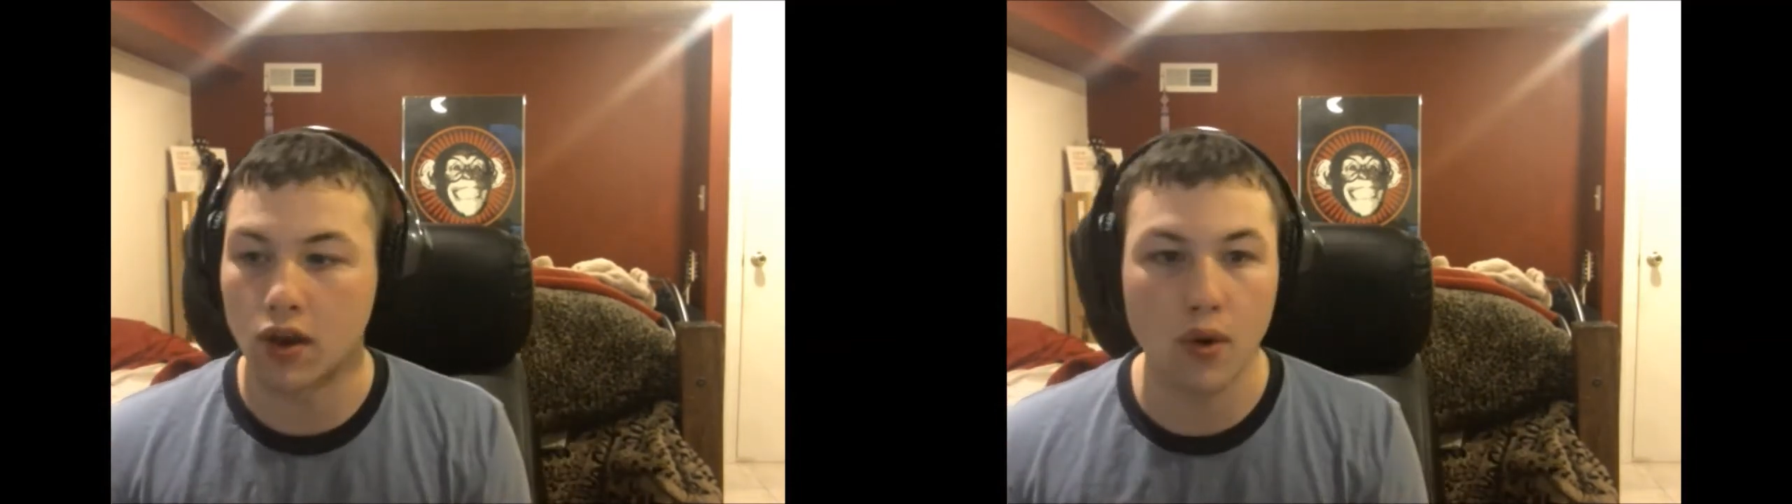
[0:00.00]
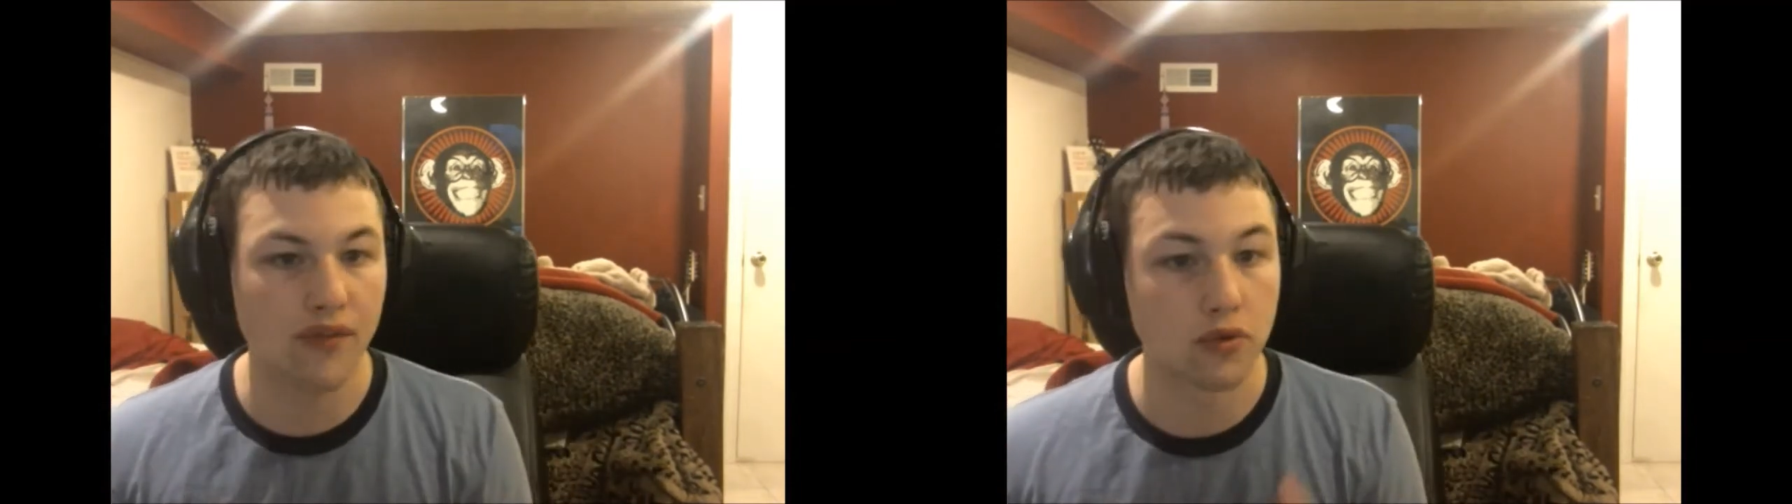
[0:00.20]

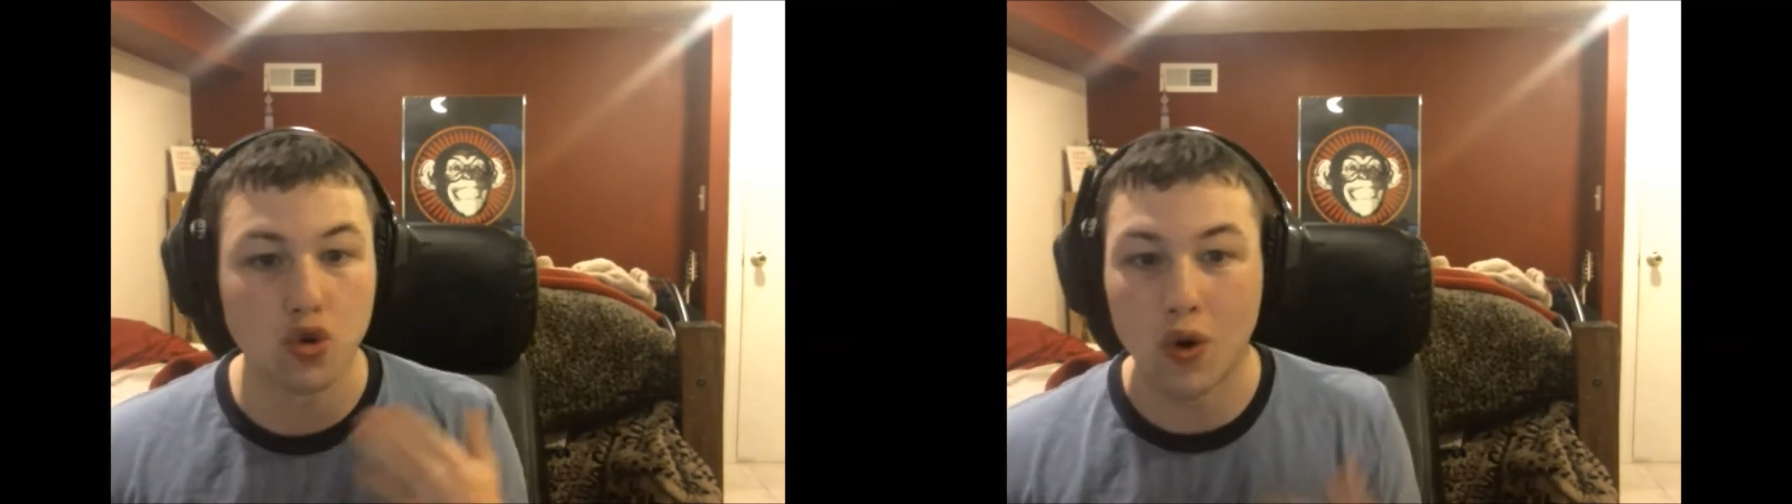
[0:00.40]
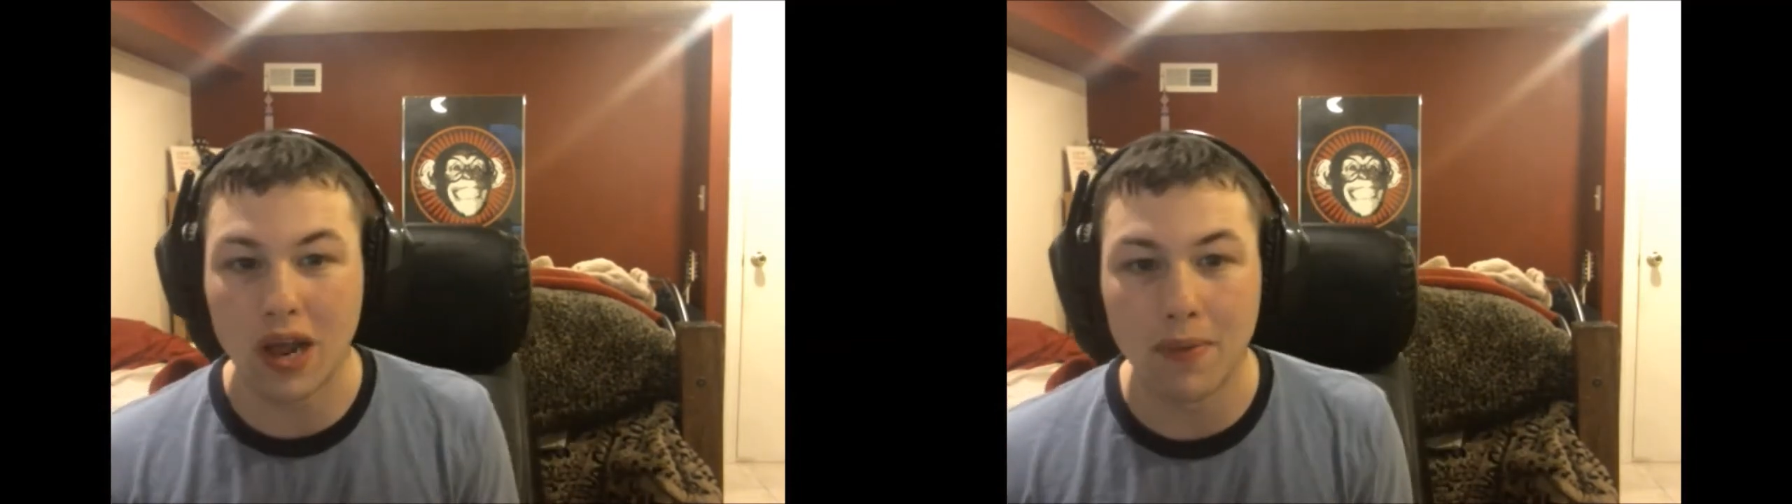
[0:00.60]
anywhere from
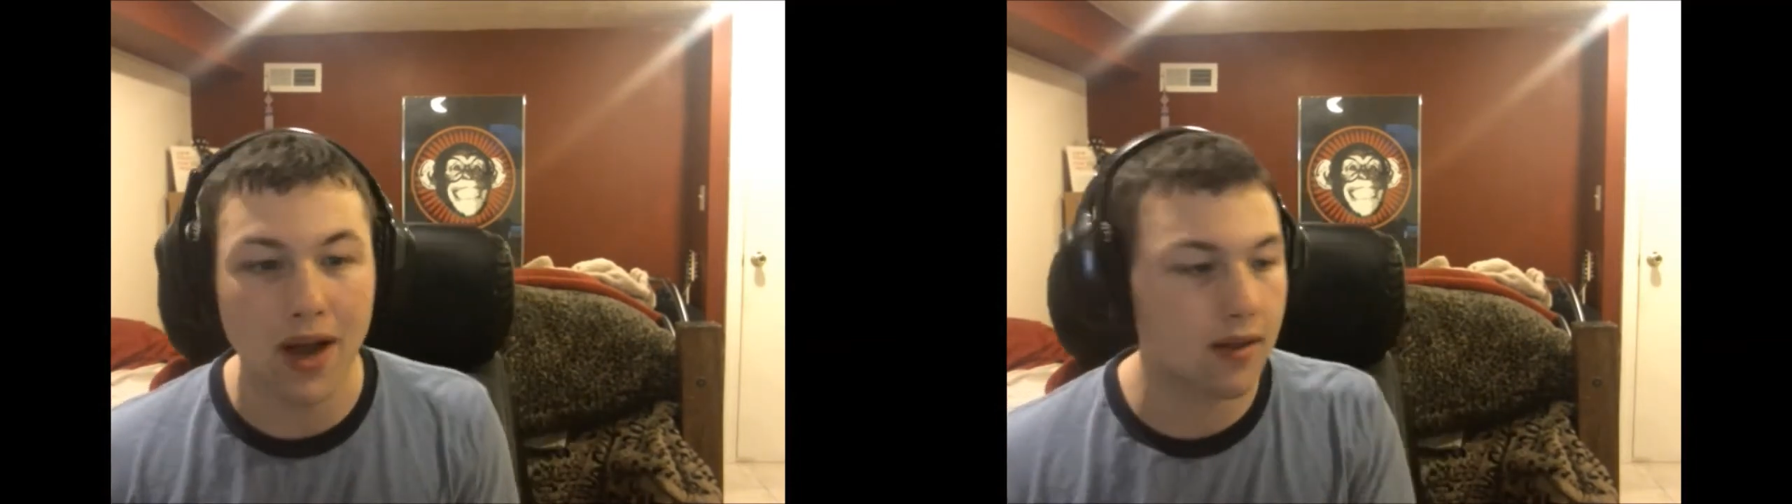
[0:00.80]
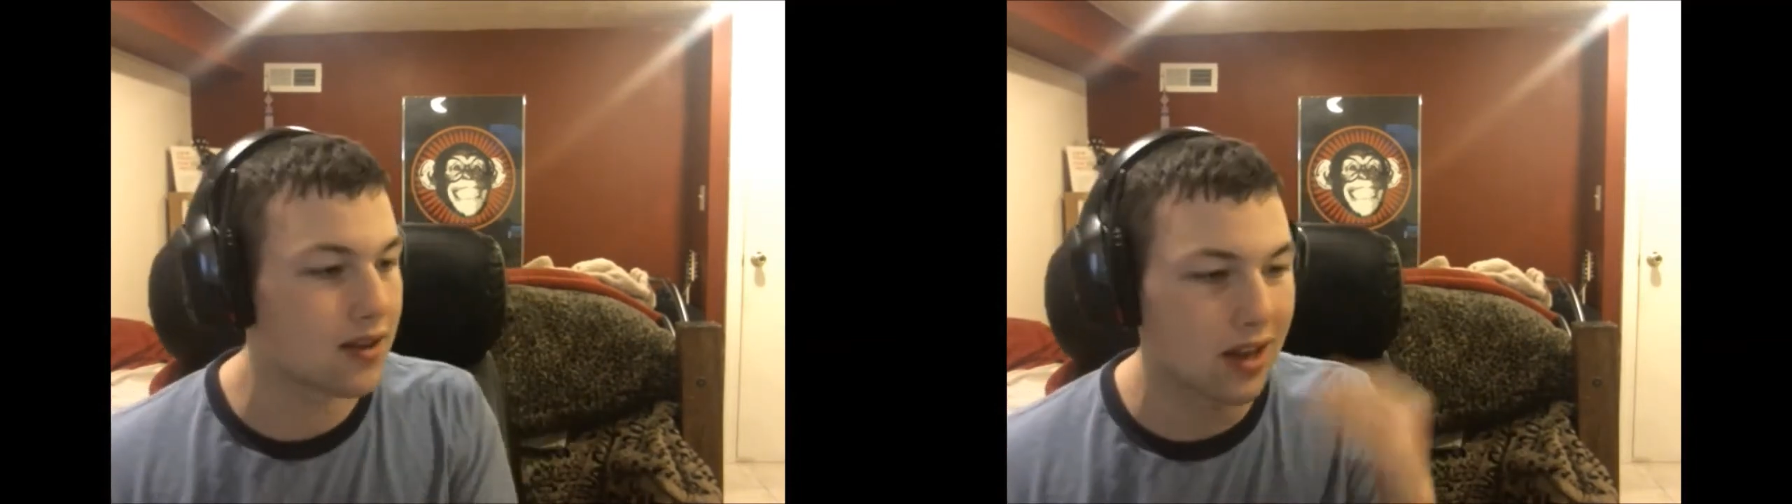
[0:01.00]

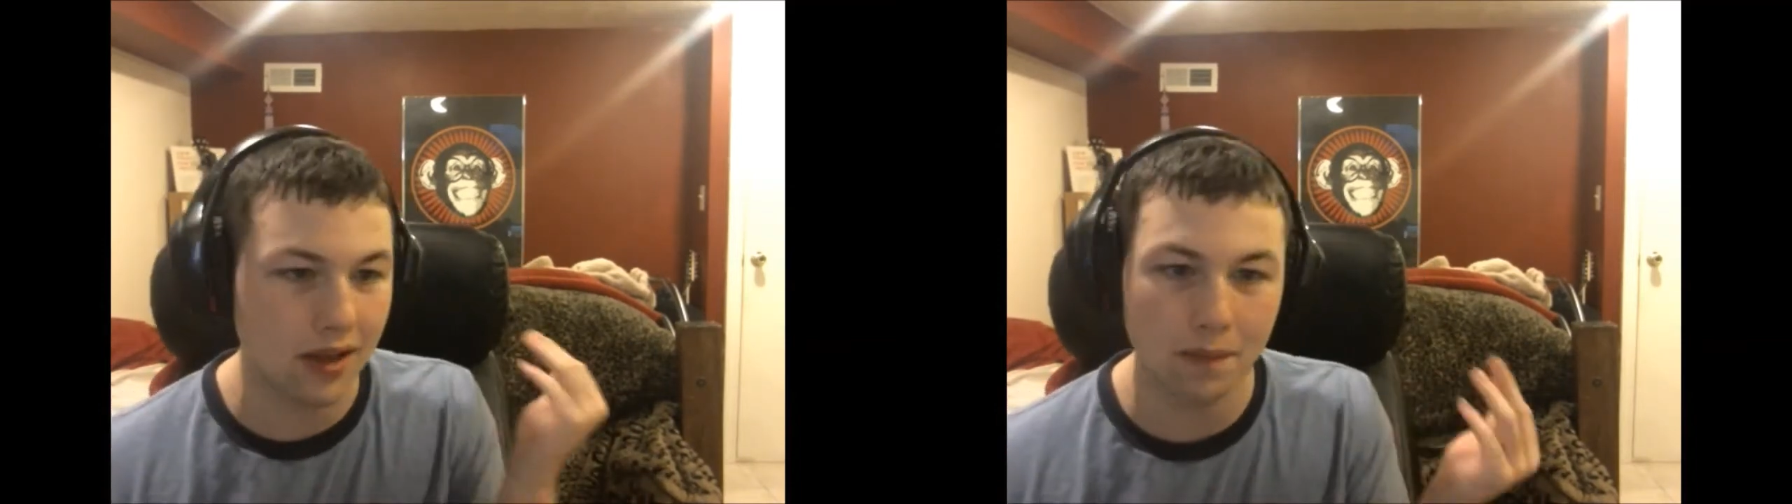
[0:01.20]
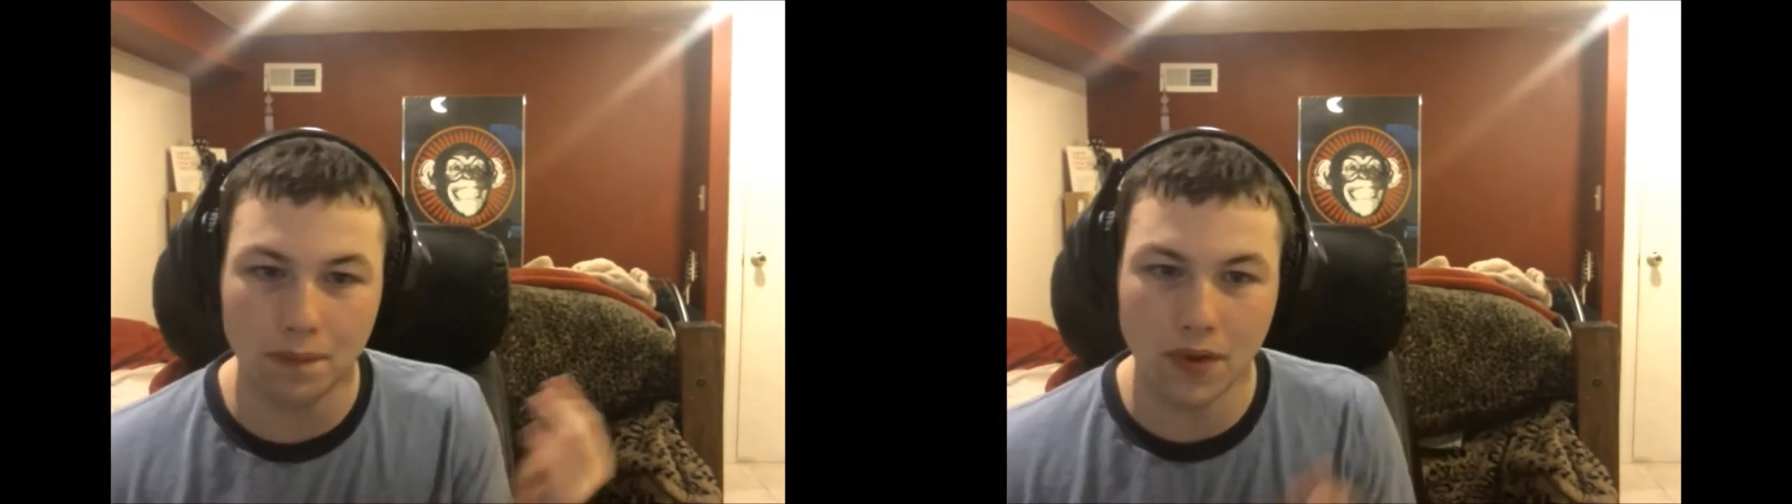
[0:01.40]
$20
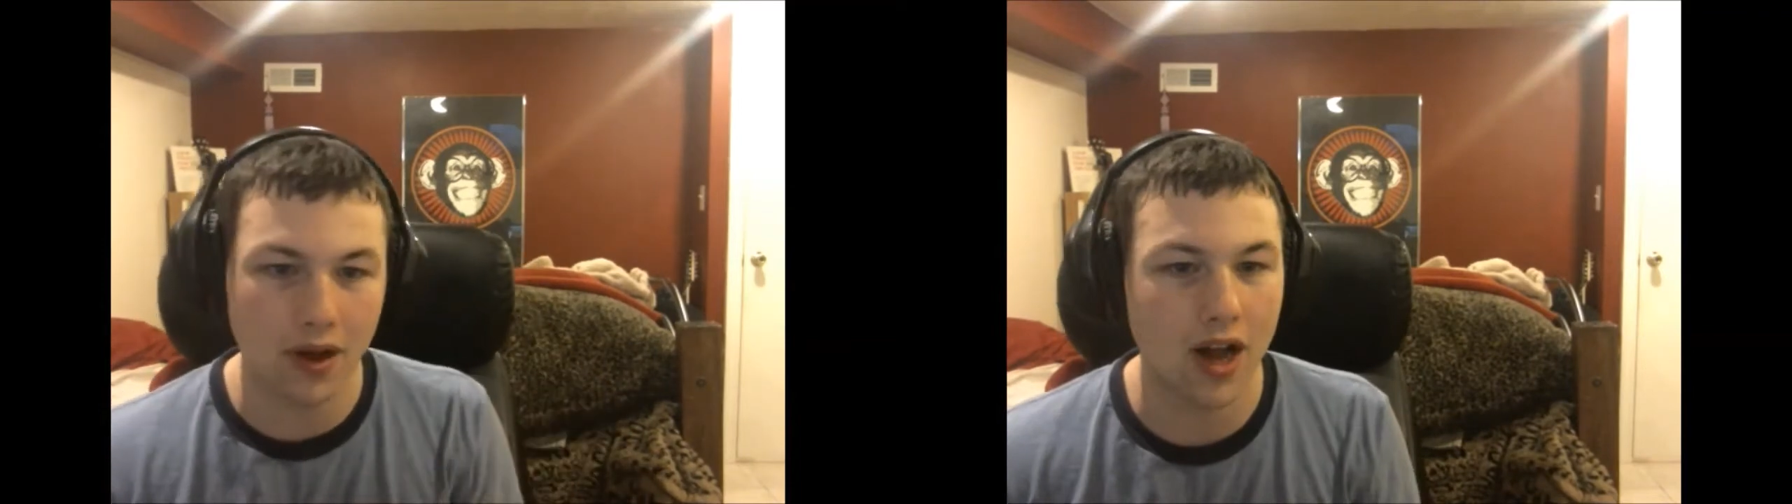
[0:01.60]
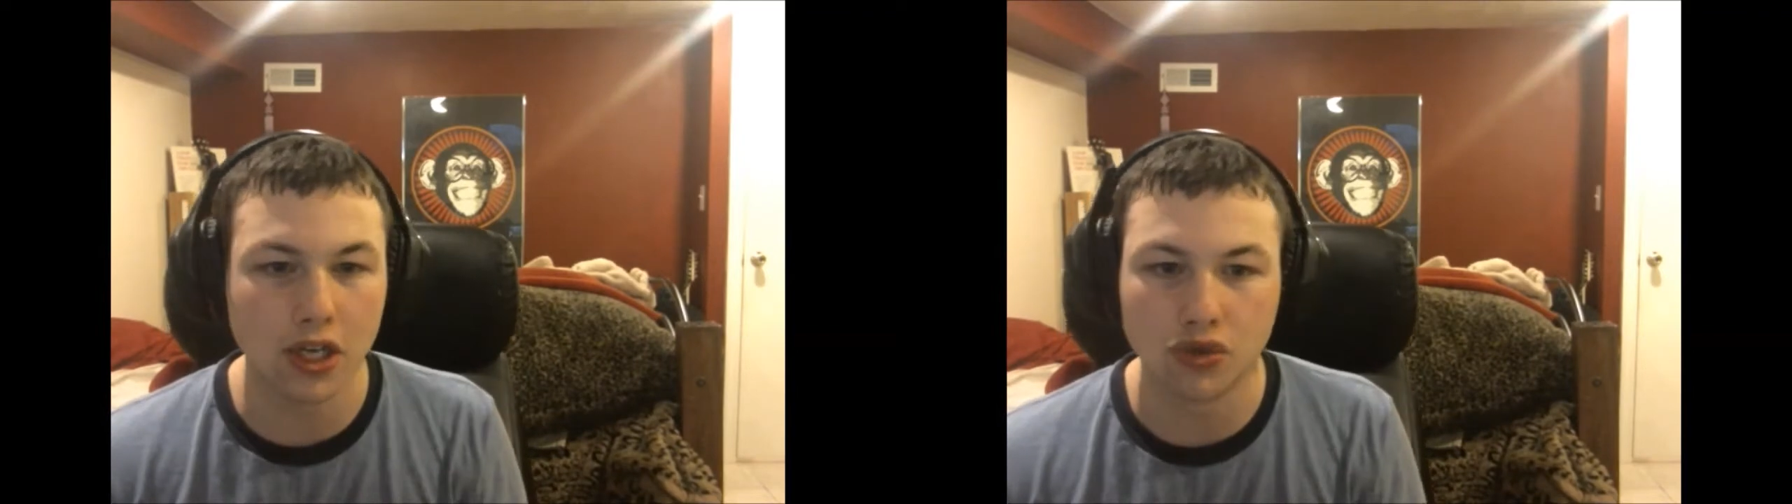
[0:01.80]
to
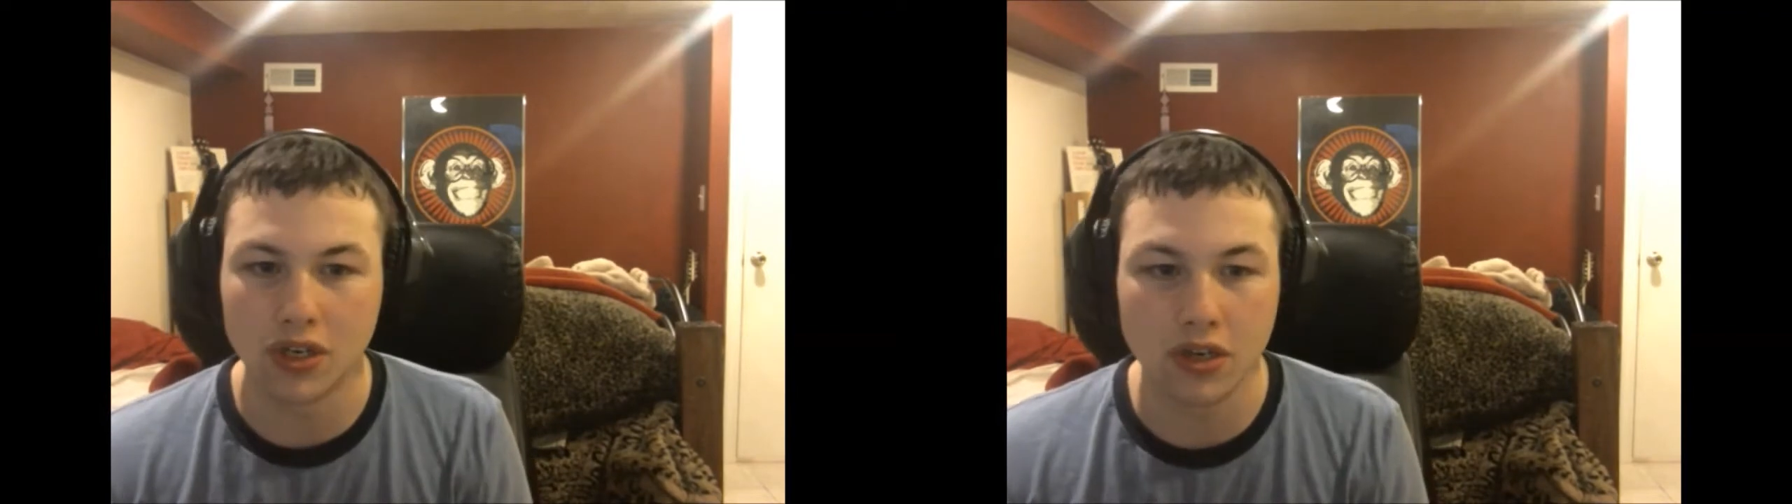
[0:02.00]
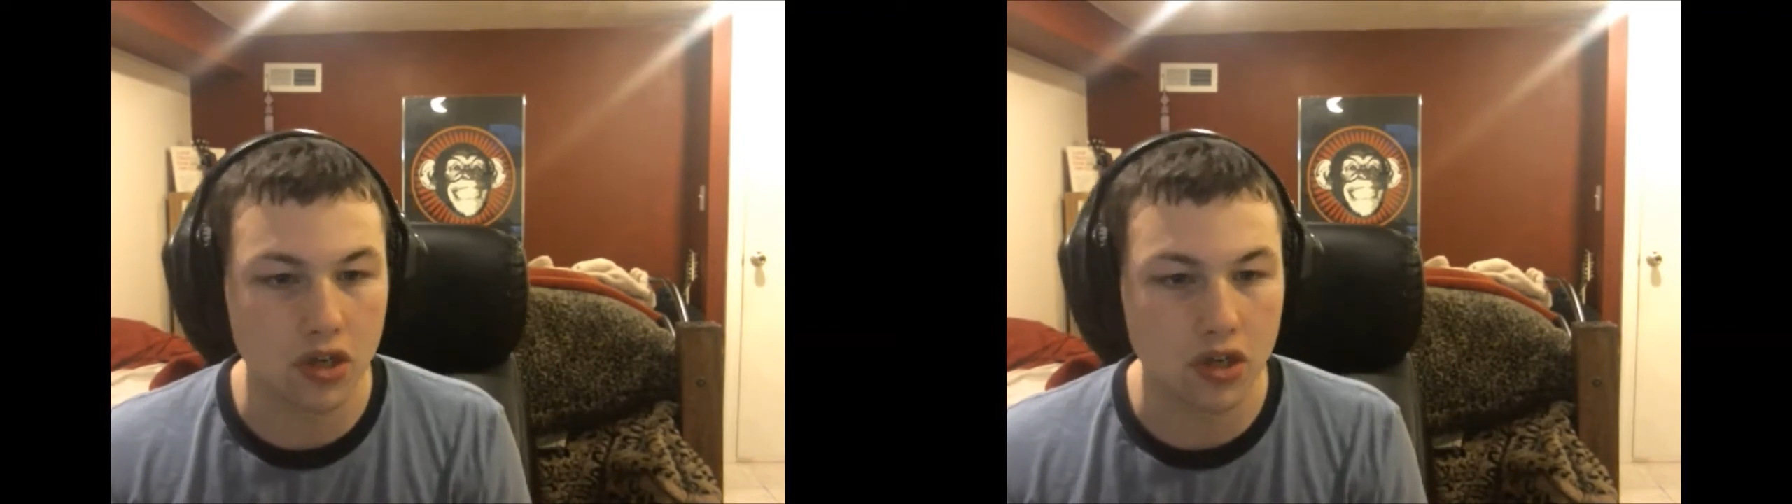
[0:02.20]
$100,